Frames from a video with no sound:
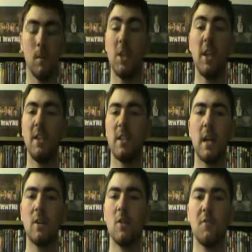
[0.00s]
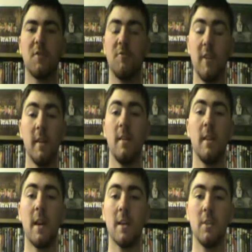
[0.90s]
Machete starts off straight into
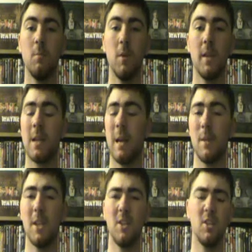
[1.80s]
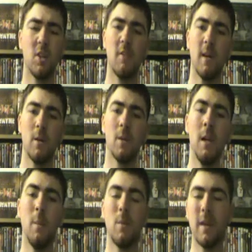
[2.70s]
the action with decapitations all around,
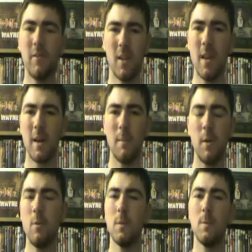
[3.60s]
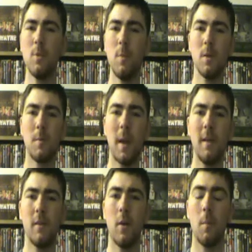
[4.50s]
but after that it becomes much more
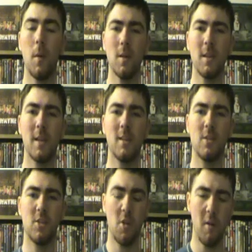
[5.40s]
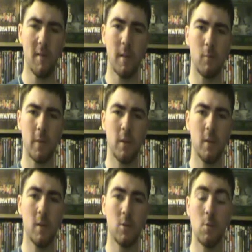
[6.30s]
dependent on politics and story,
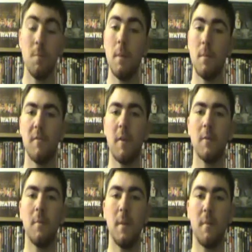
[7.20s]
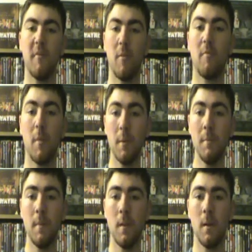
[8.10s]
which some people have found to be a bit of a
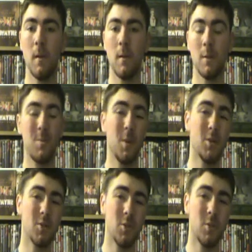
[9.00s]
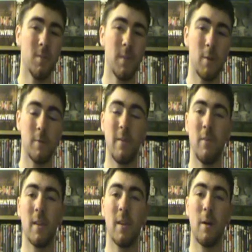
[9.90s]
problem. To be honest though, it was
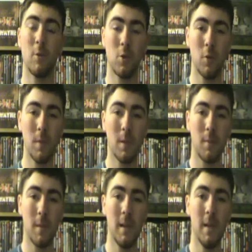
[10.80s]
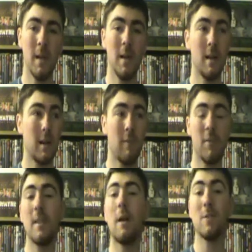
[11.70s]
everything I was hoping it to be, and
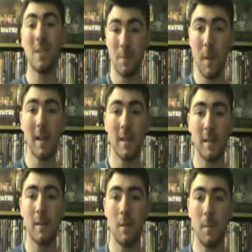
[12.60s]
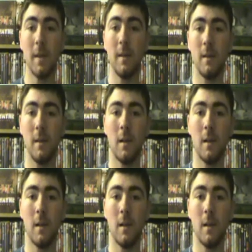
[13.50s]
everything I was expecting it to be.